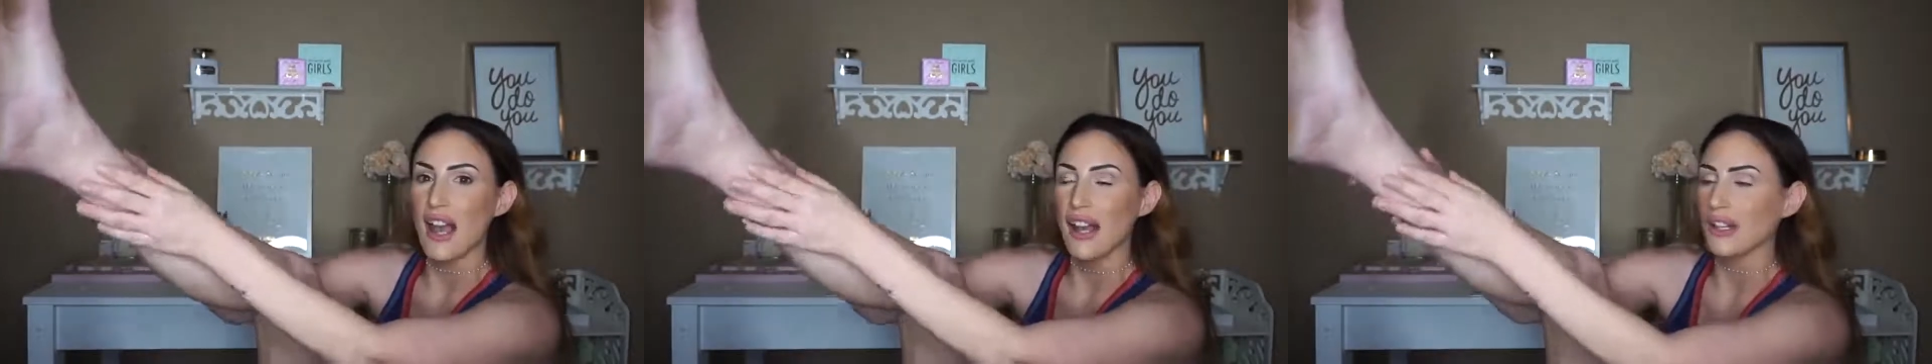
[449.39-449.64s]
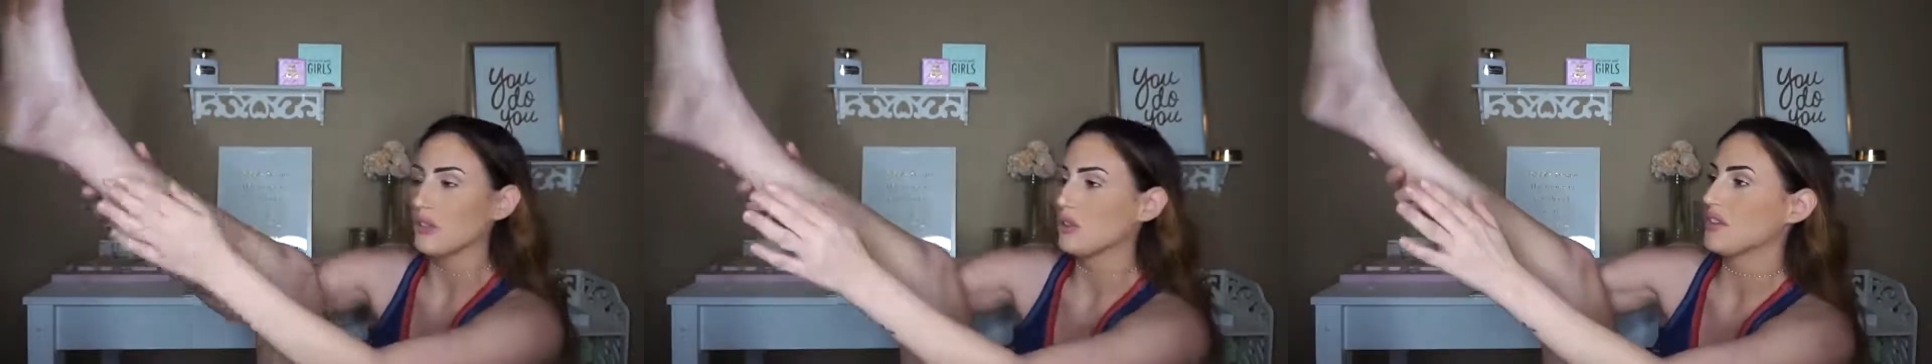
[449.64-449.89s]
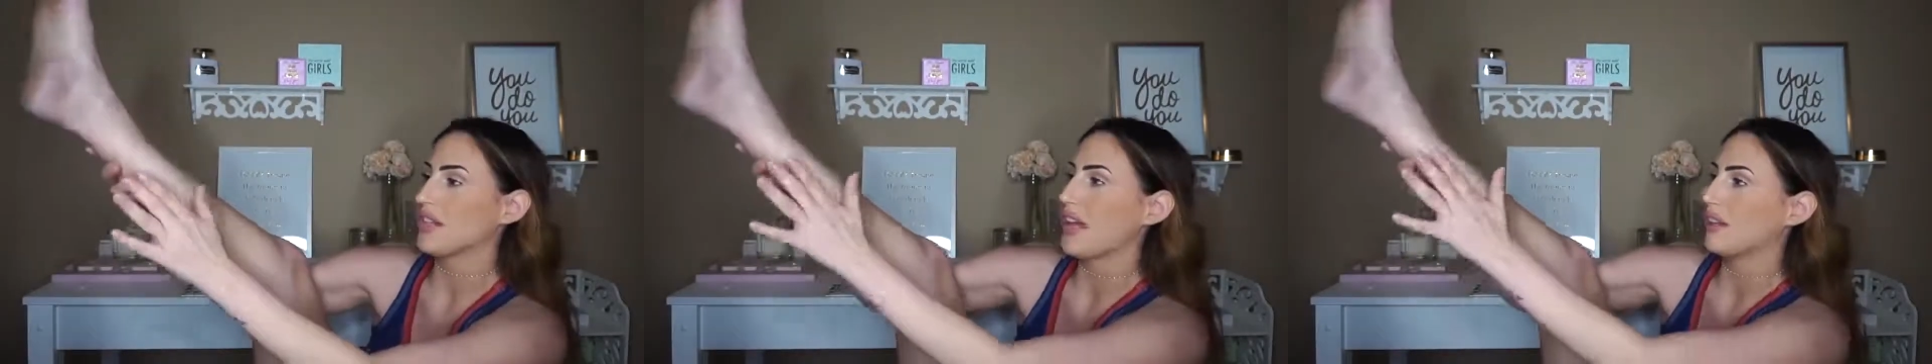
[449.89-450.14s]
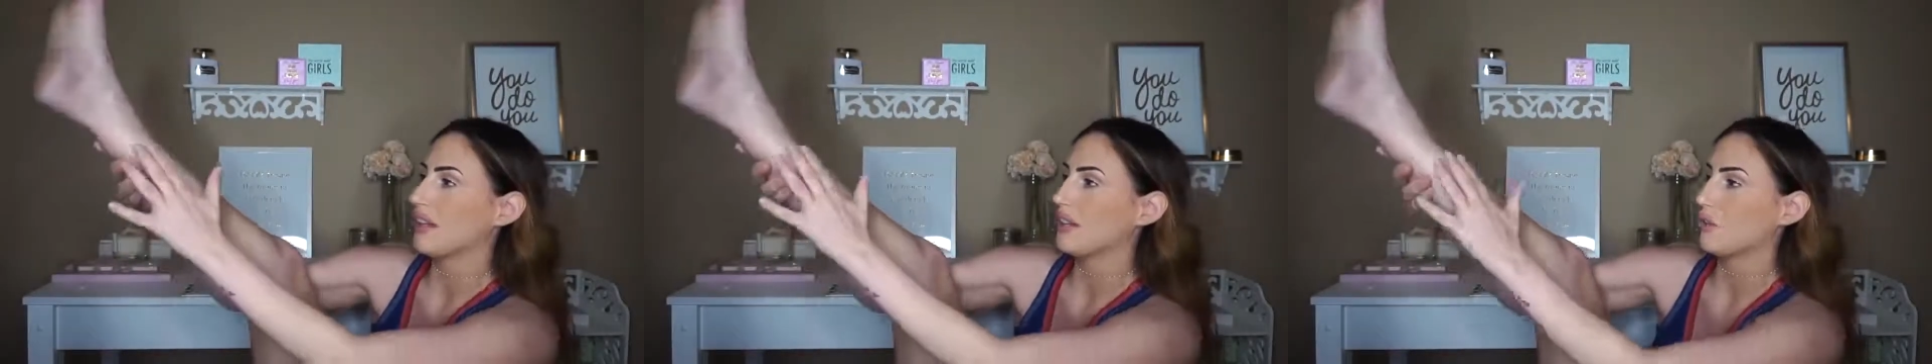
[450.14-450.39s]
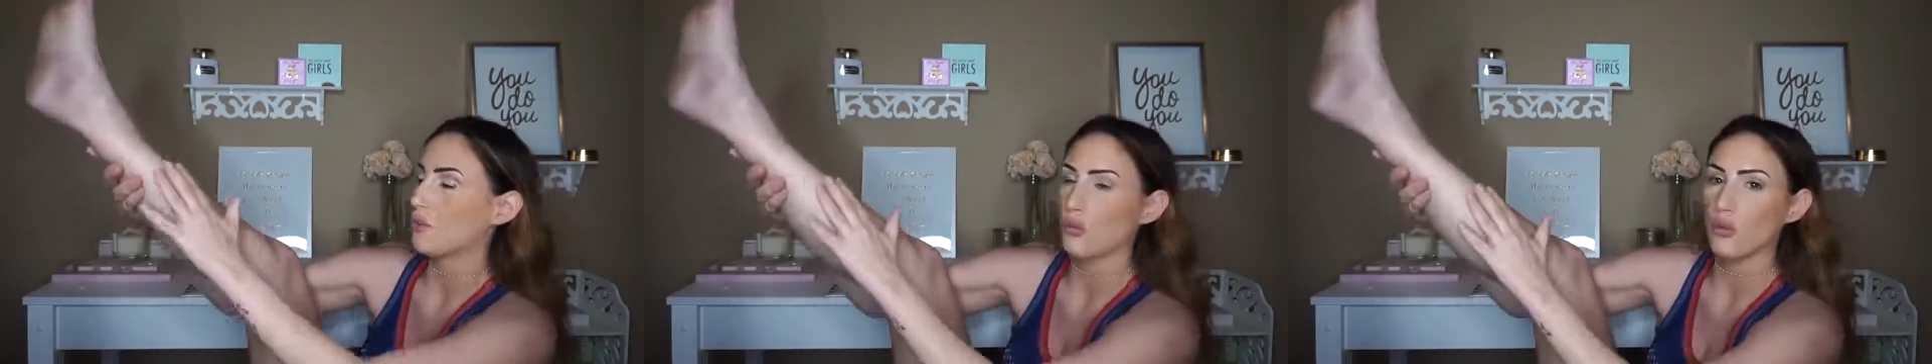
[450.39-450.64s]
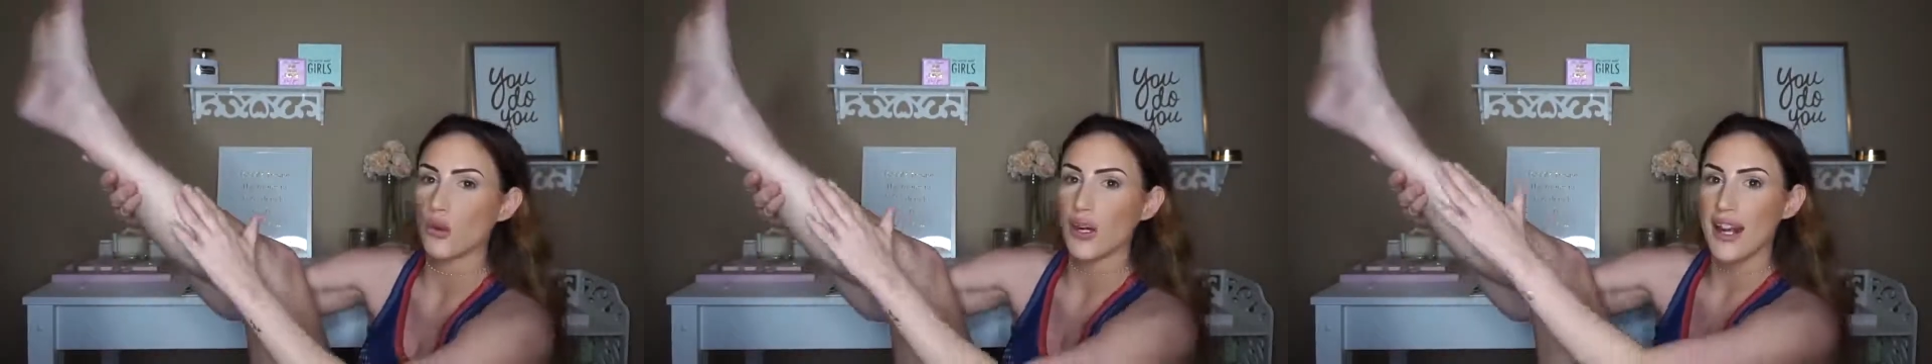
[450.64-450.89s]
ankles and like
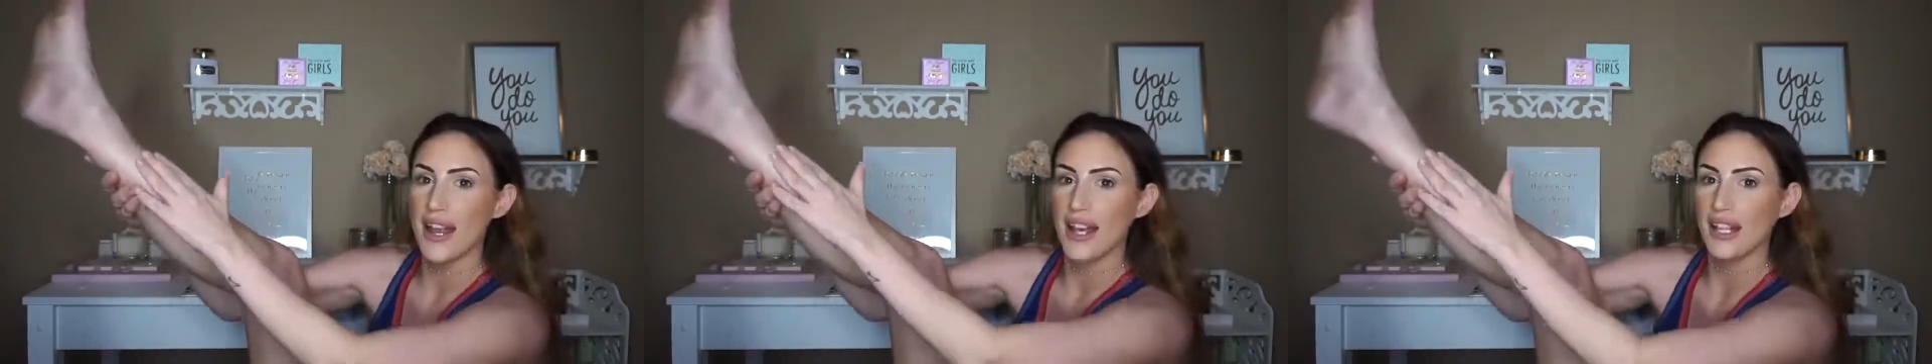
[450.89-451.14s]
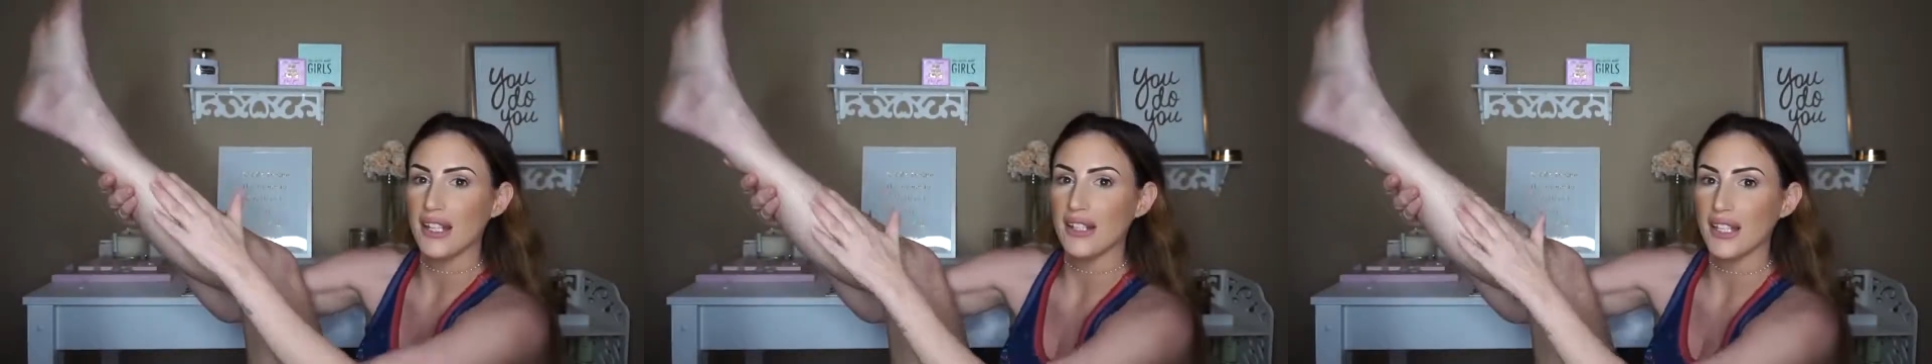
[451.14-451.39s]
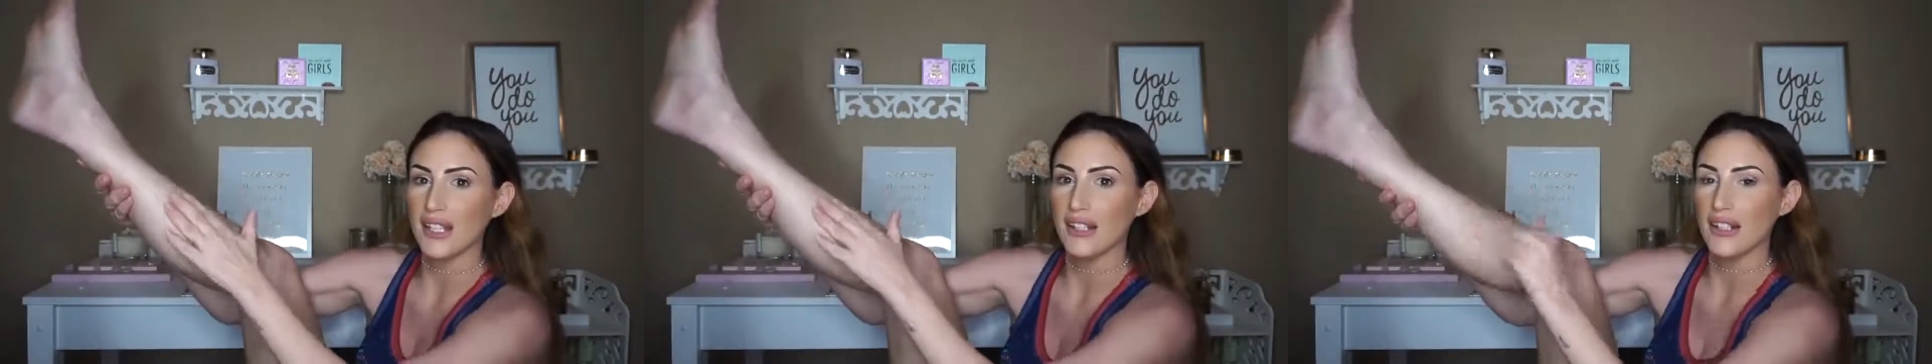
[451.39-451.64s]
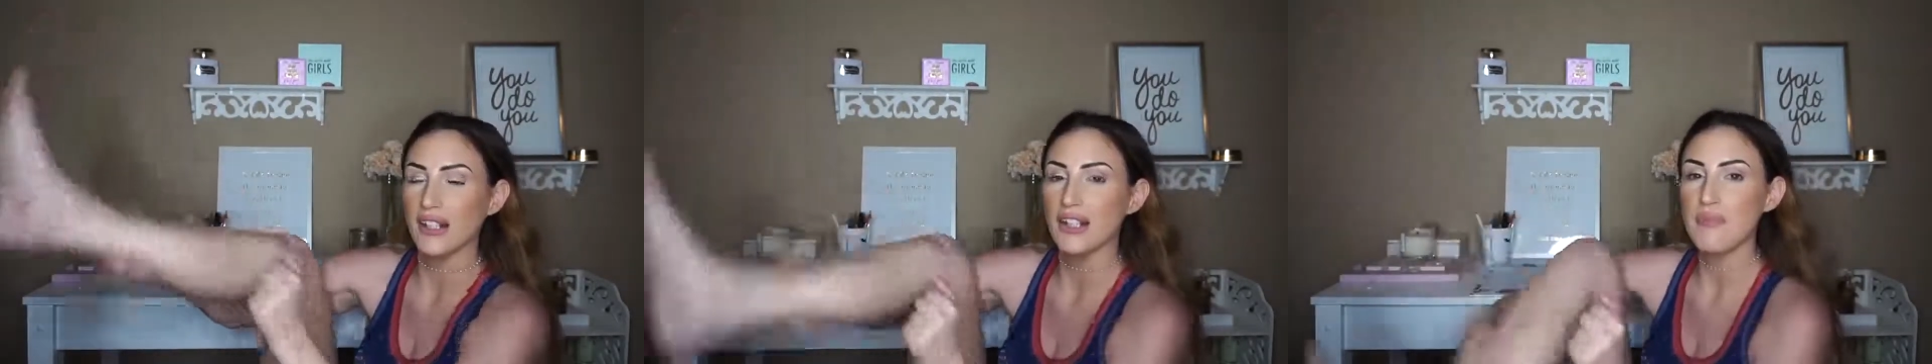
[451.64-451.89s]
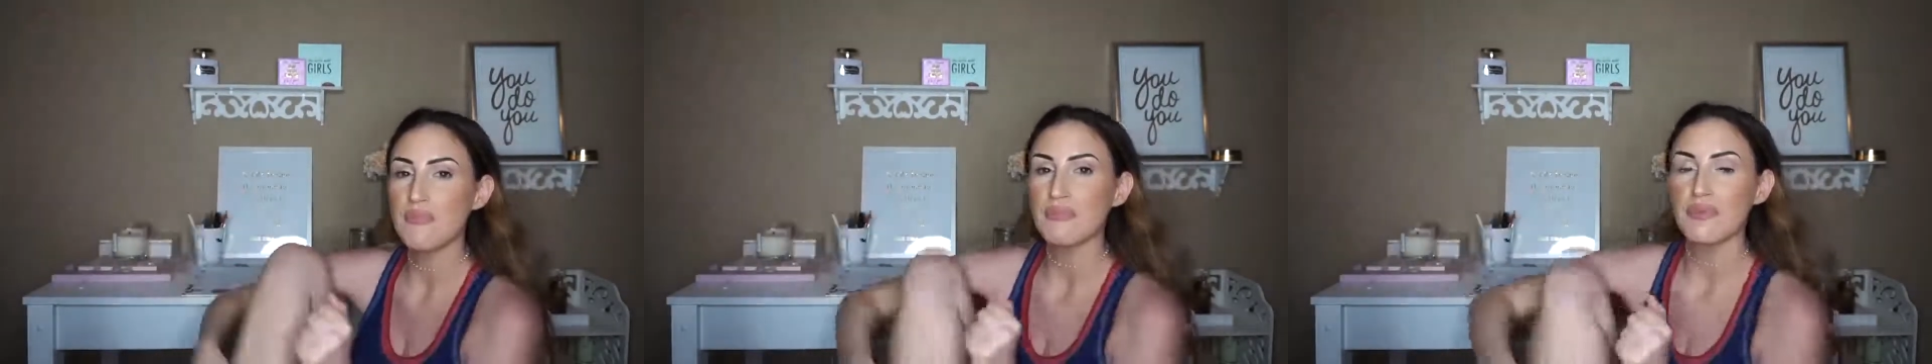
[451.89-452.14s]
right in here.